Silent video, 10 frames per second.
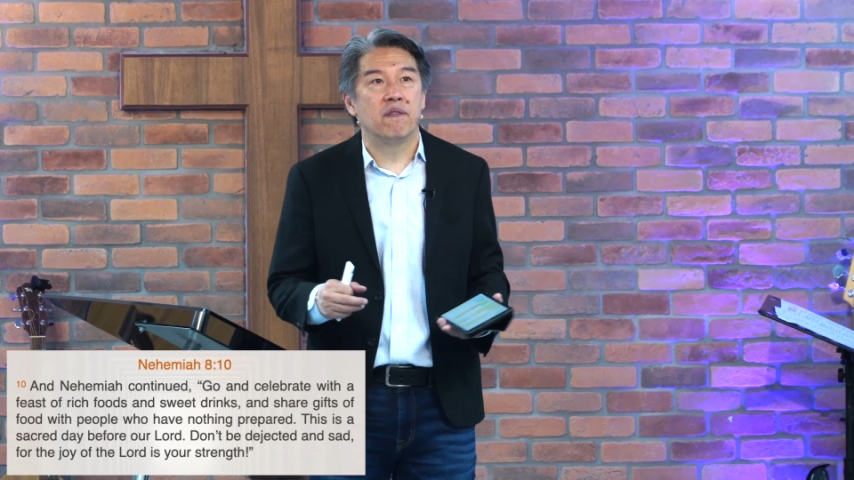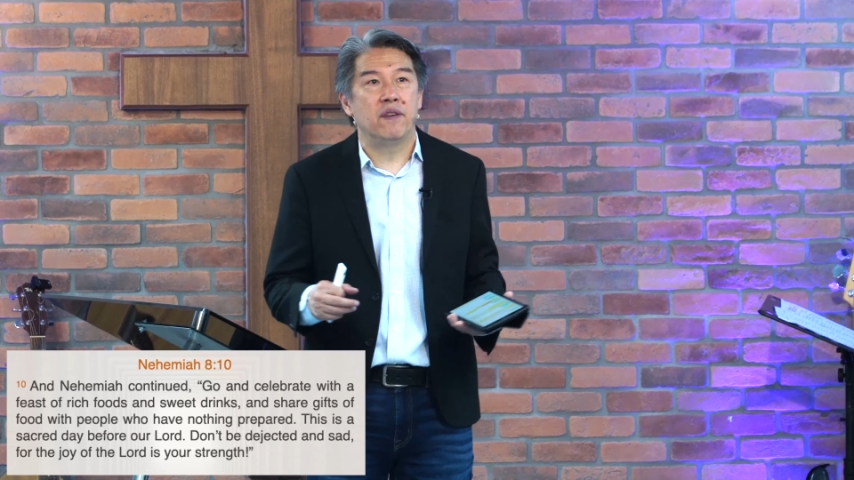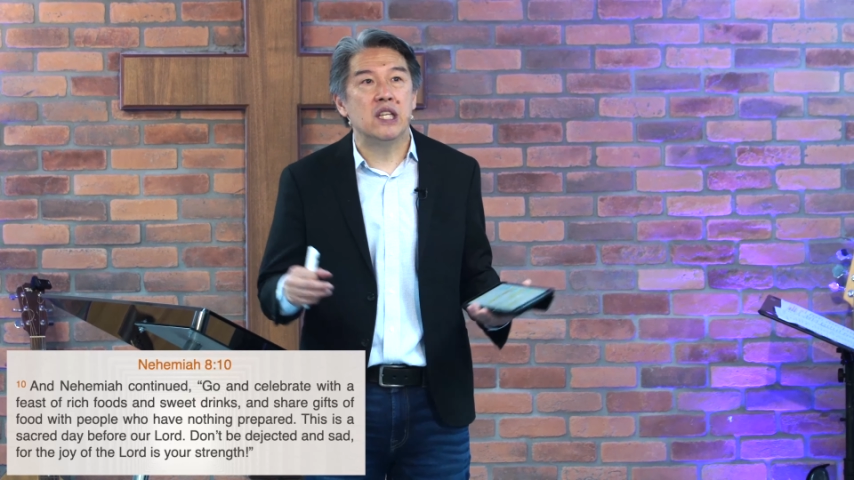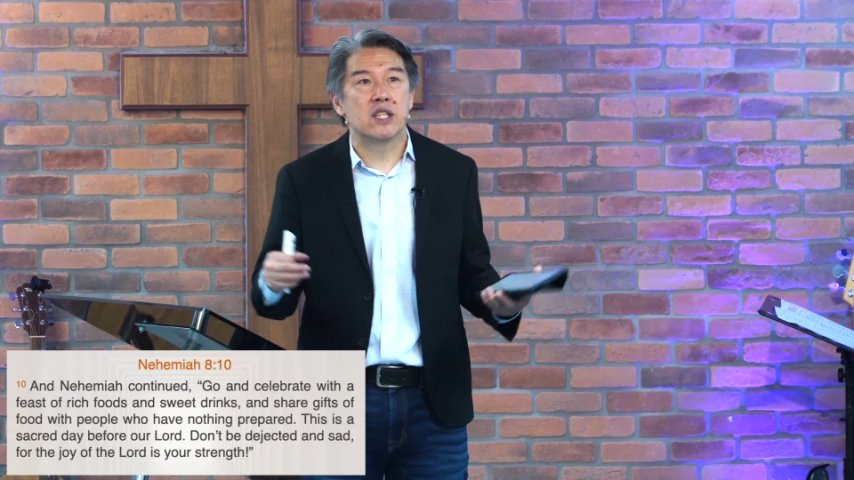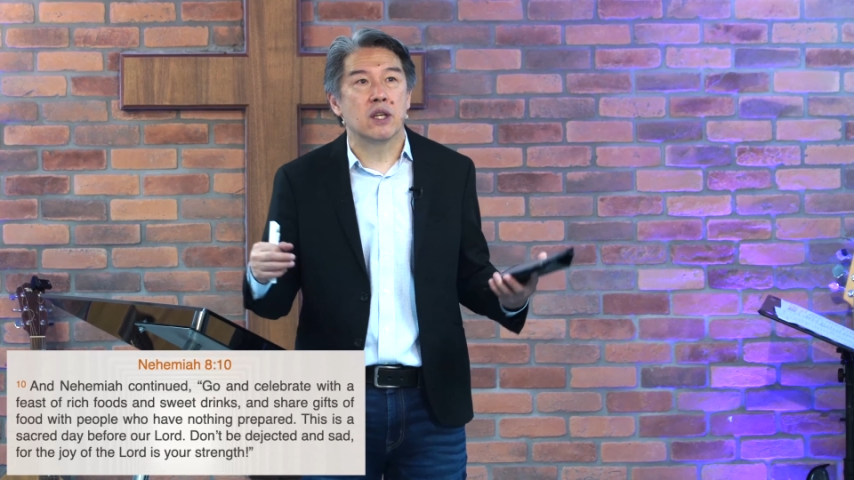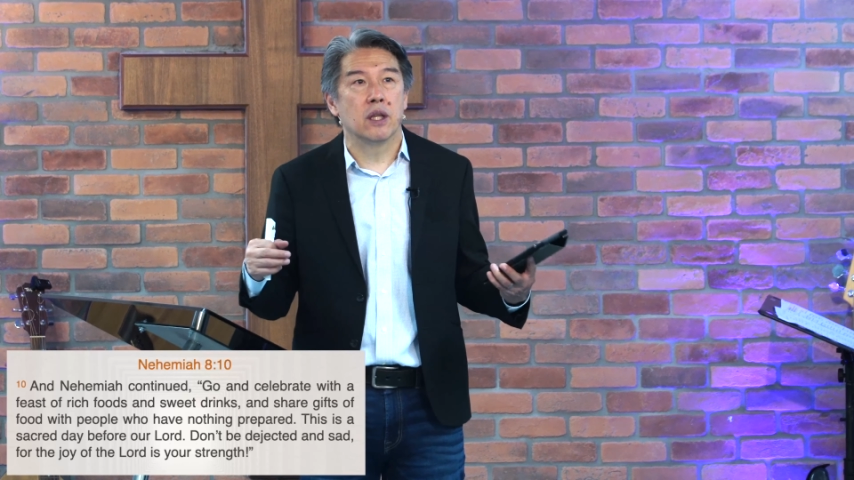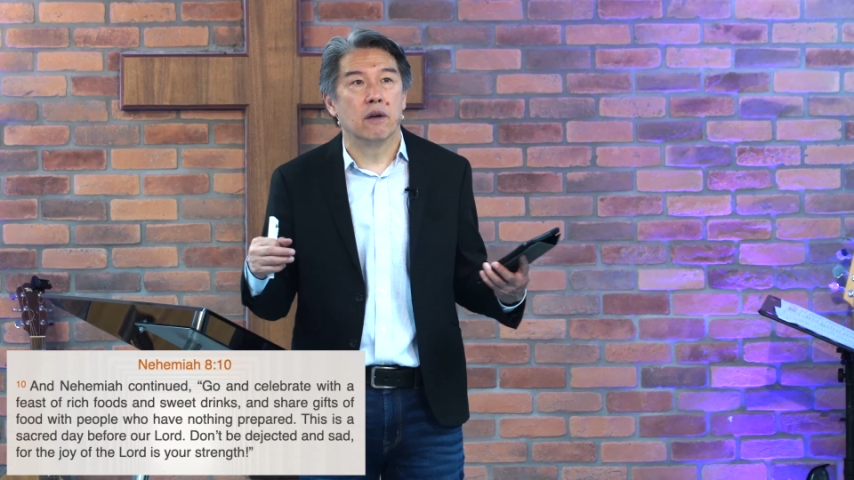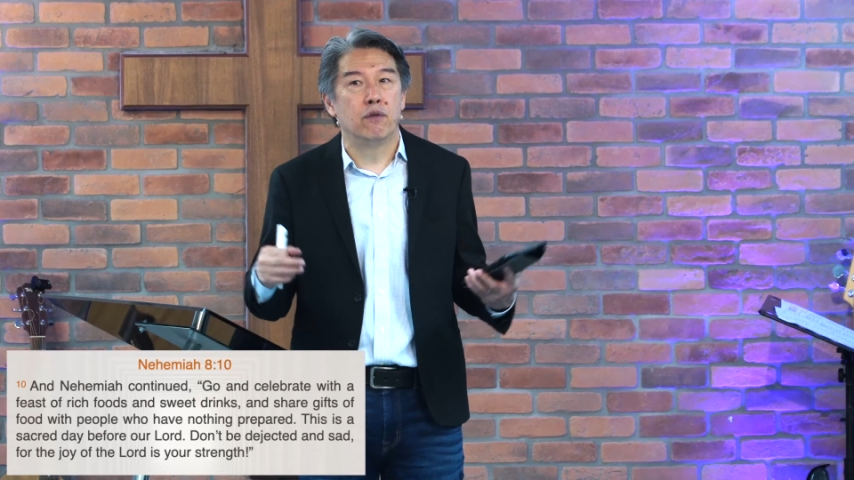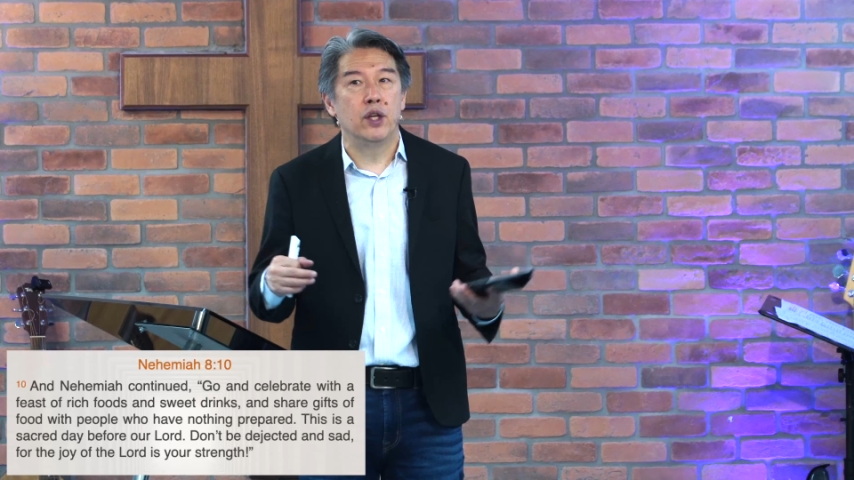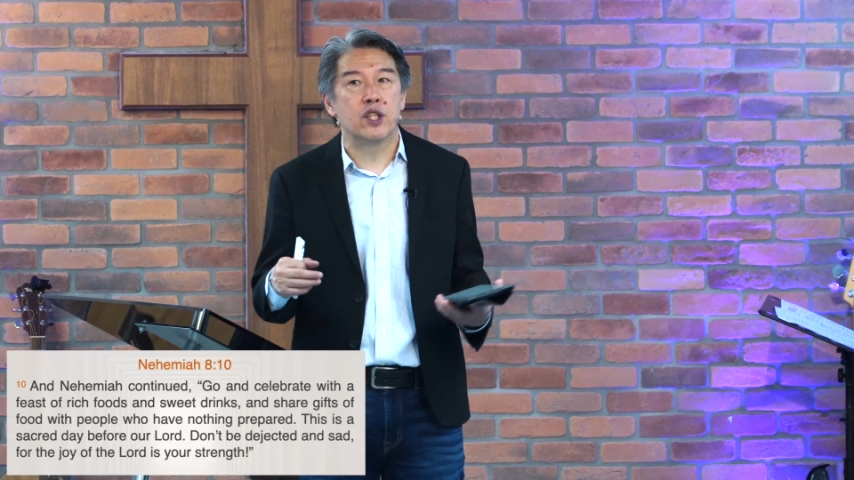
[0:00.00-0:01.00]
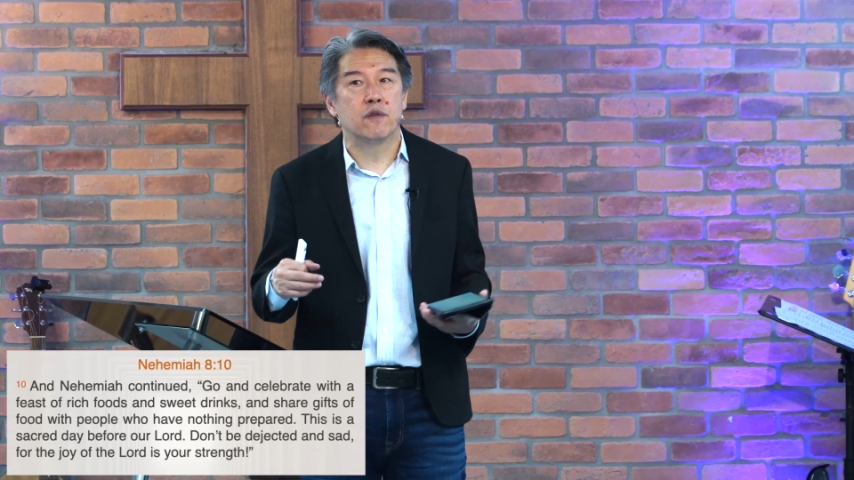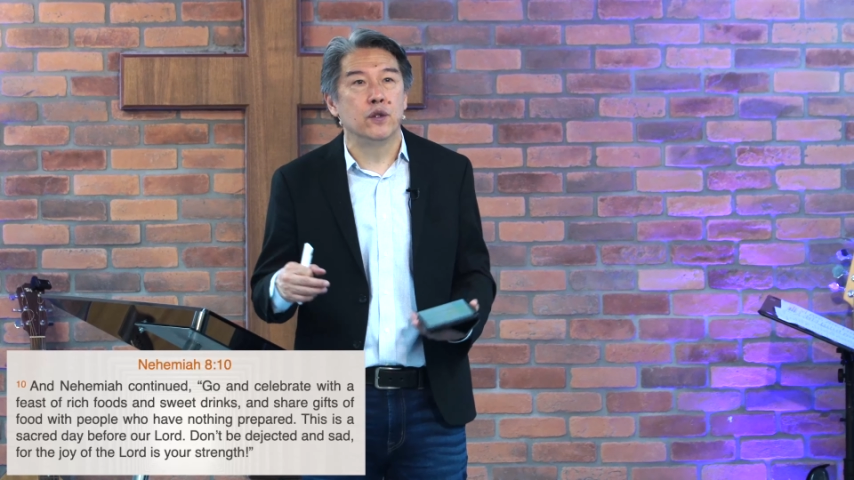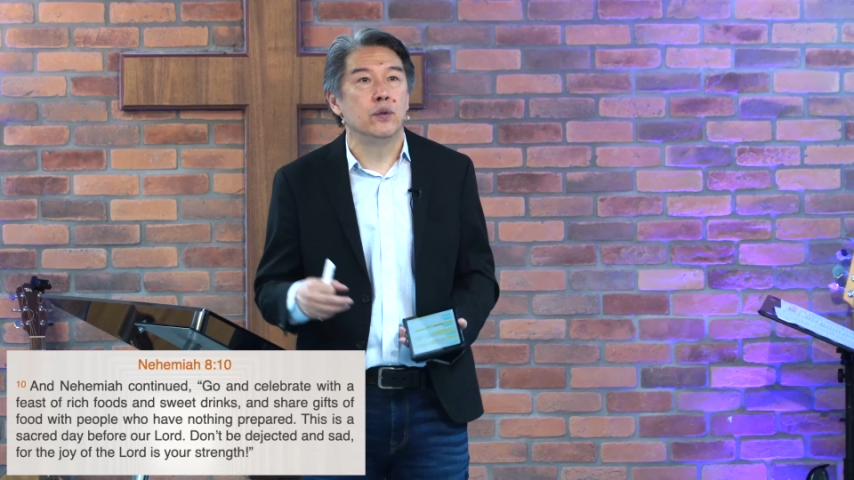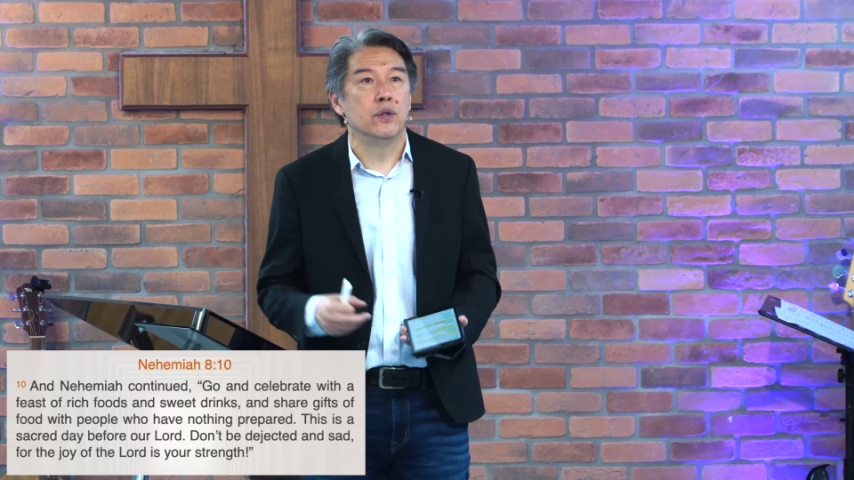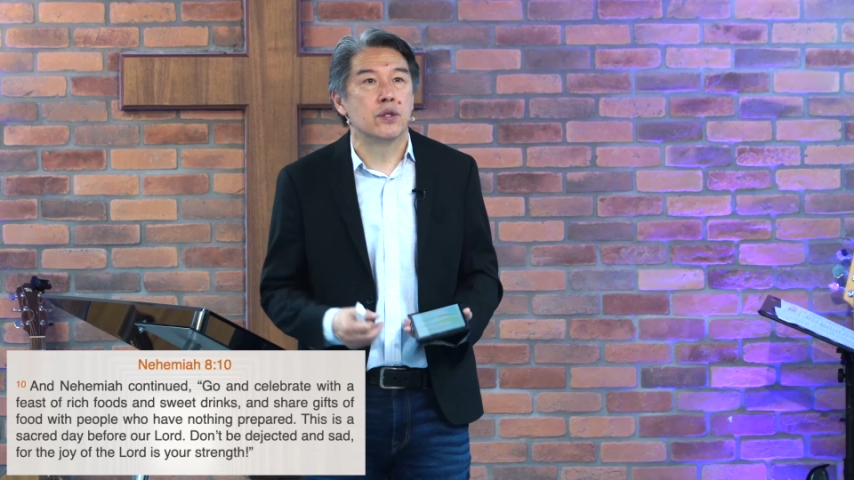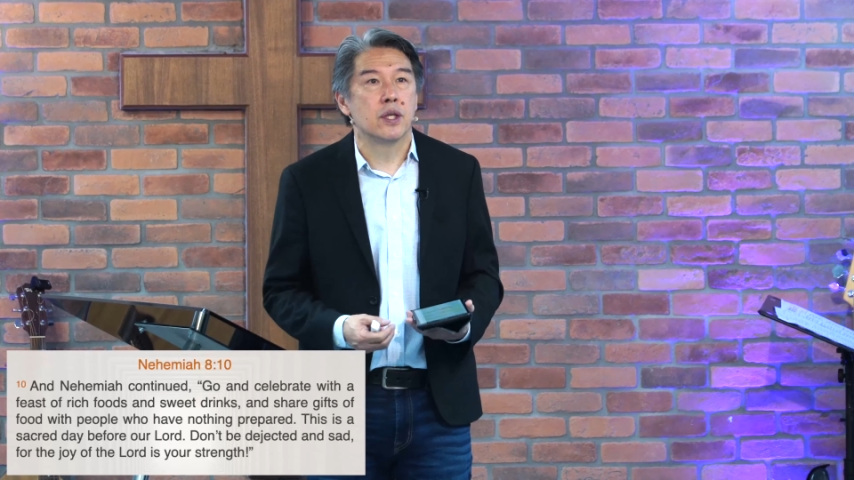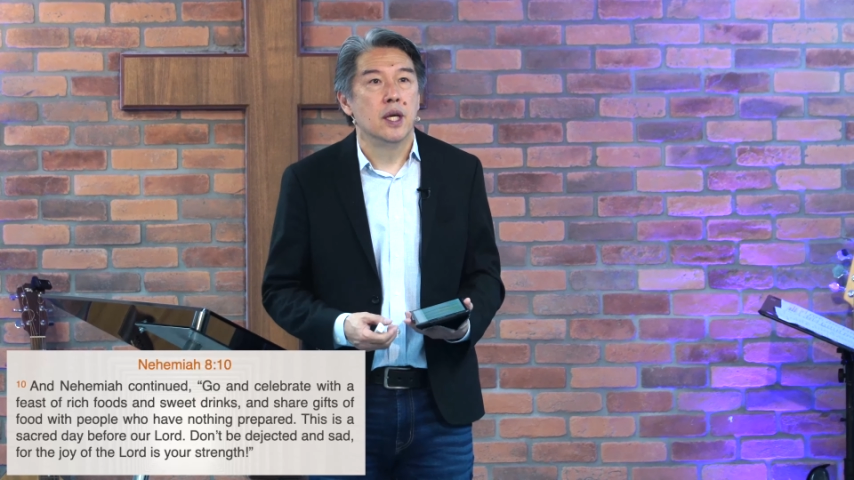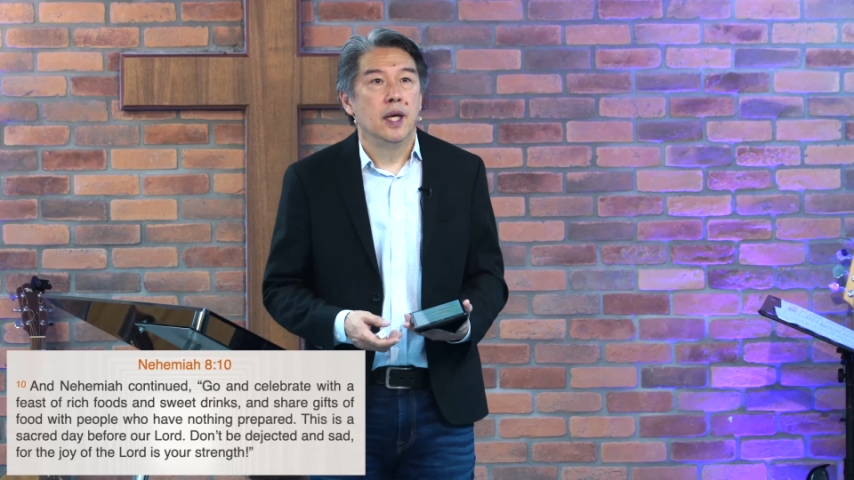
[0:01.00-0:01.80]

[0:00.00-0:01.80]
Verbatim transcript: feast of rich foods